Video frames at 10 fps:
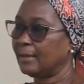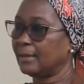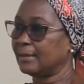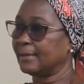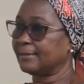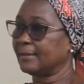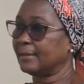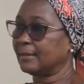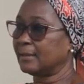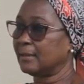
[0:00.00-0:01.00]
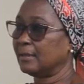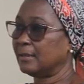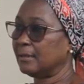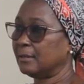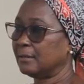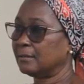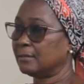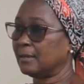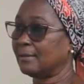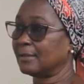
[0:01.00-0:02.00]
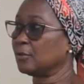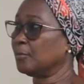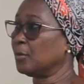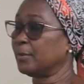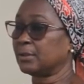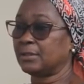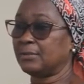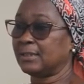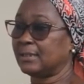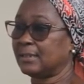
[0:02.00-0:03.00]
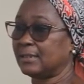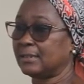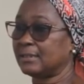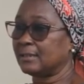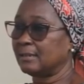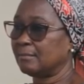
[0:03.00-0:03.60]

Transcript: And I think there are some opportunities